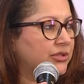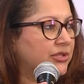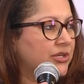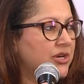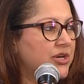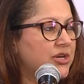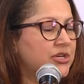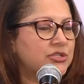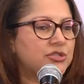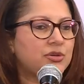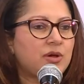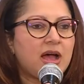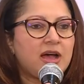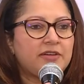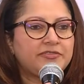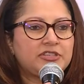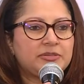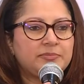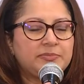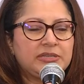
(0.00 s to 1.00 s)
So
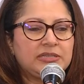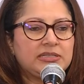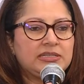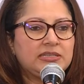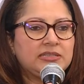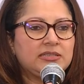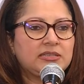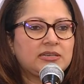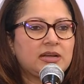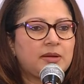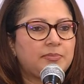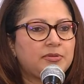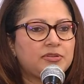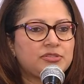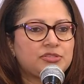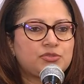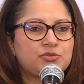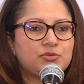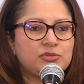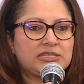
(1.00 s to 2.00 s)
after building the couple of
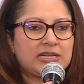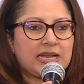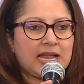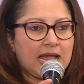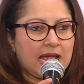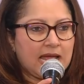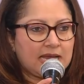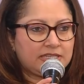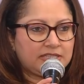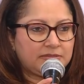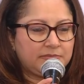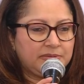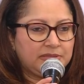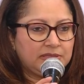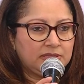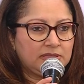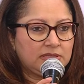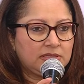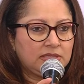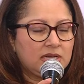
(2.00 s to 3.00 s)
schools that I had to
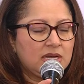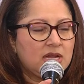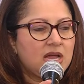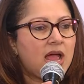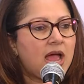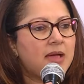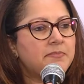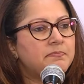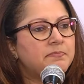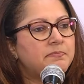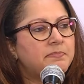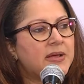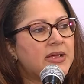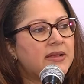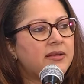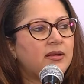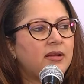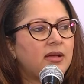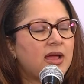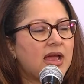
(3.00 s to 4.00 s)
build, I'm
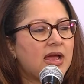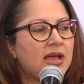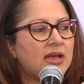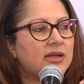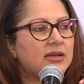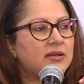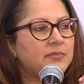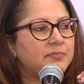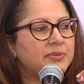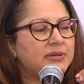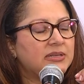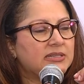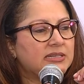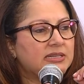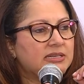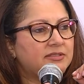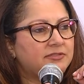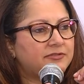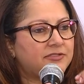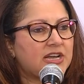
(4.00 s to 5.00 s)
better at
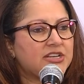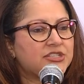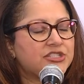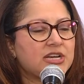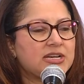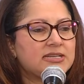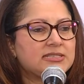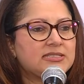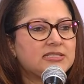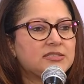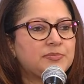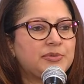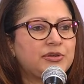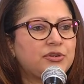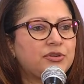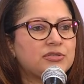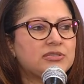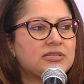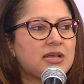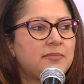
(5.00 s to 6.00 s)
building franchises
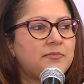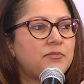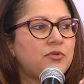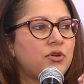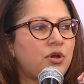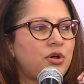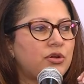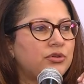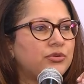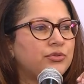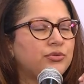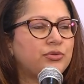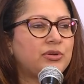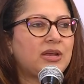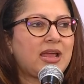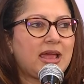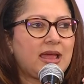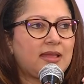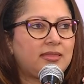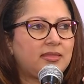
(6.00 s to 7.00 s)
because I'm not good
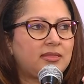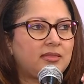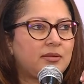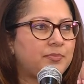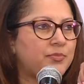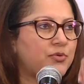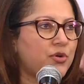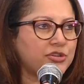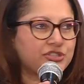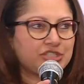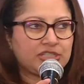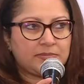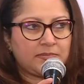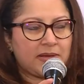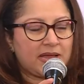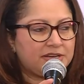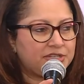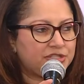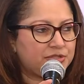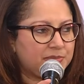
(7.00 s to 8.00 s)
at the project
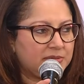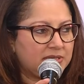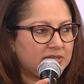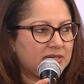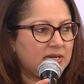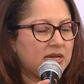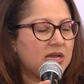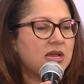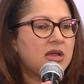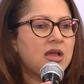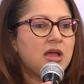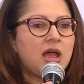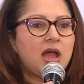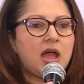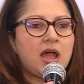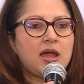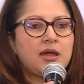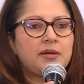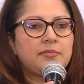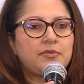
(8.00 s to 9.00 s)
management.
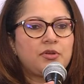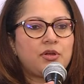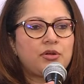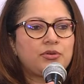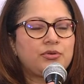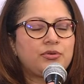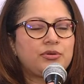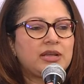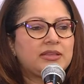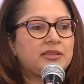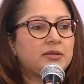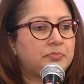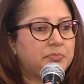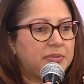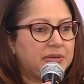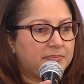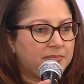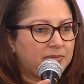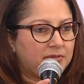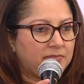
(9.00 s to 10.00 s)
I'm not good at the
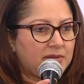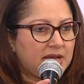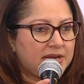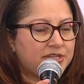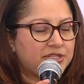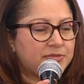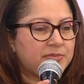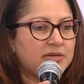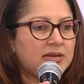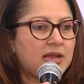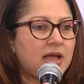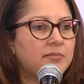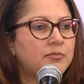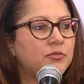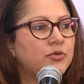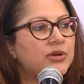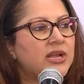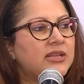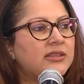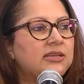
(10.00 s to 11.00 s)
people management. I'm
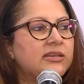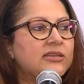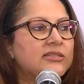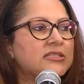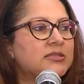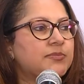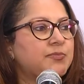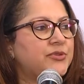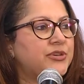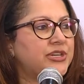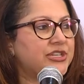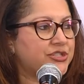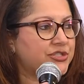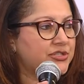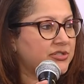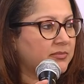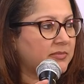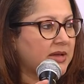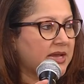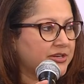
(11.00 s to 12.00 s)
good at the
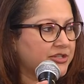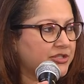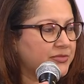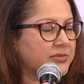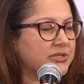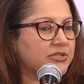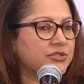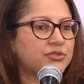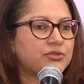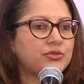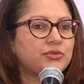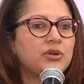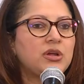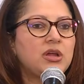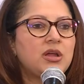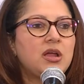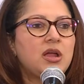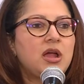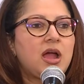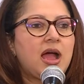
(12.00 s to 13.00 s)
inspirational management. So
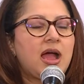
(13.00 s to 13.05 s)
I